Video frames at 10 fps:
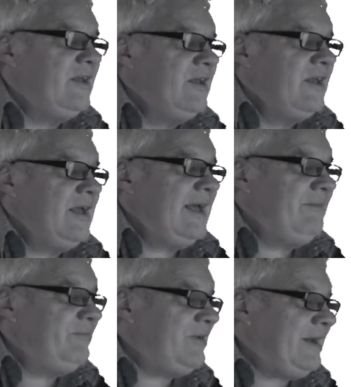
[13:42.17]

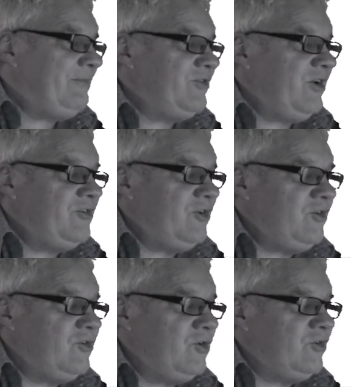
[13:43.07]
Perhaps I
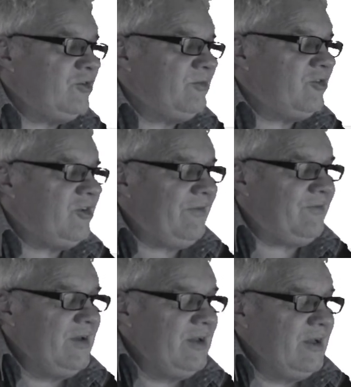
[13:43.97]
did do some stuff
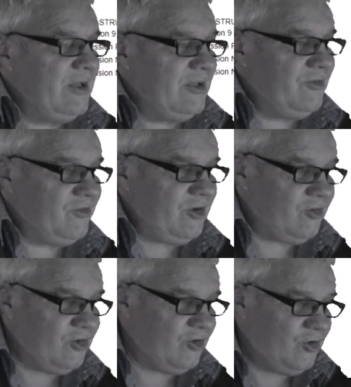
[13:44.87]
in
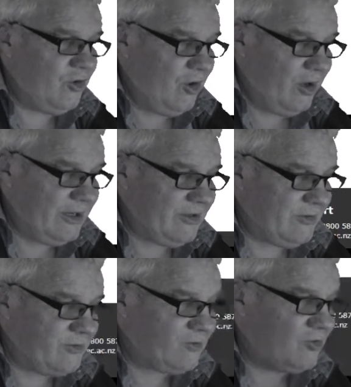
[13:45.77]
session 9. I
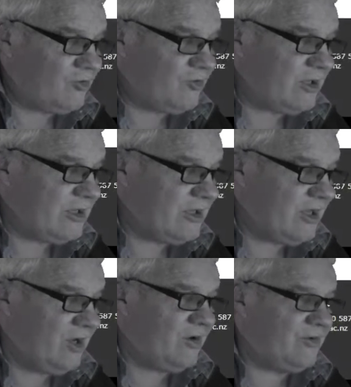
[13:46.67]
was just checking.
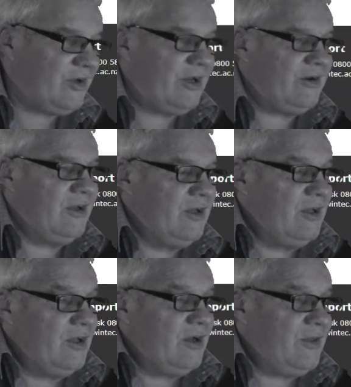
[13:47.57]
Oh no,
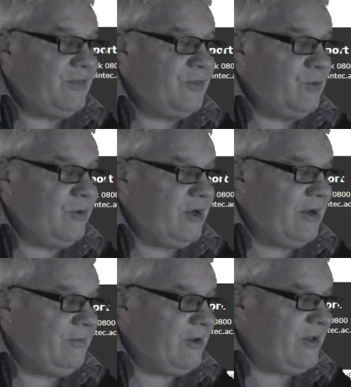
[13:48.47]
I thought
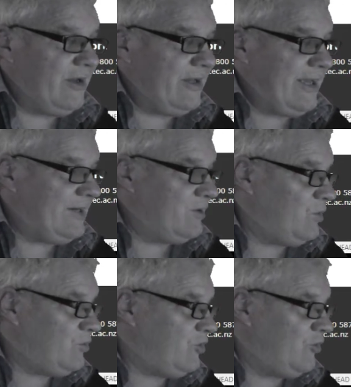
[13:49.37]
I had
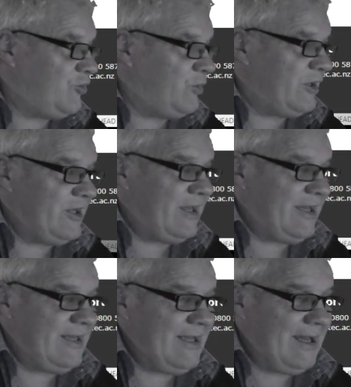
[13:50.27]
looked at doing
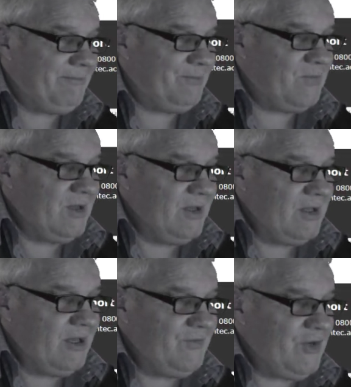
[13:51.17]

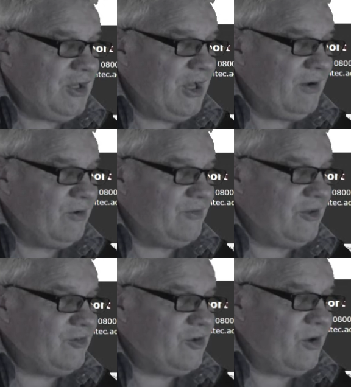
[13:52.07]
a video on
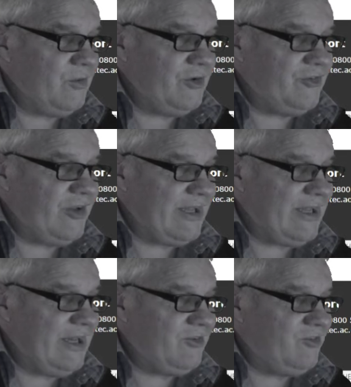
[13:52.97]
these cul-de-sac
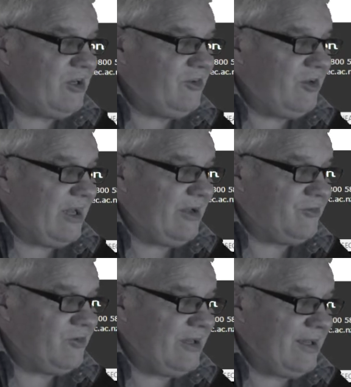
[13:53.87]
head
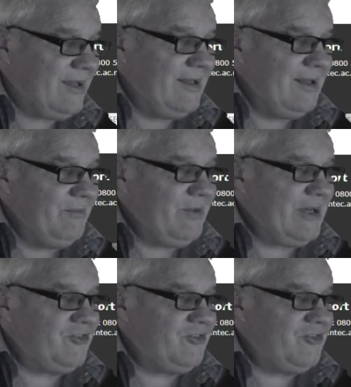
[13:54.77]
details here, but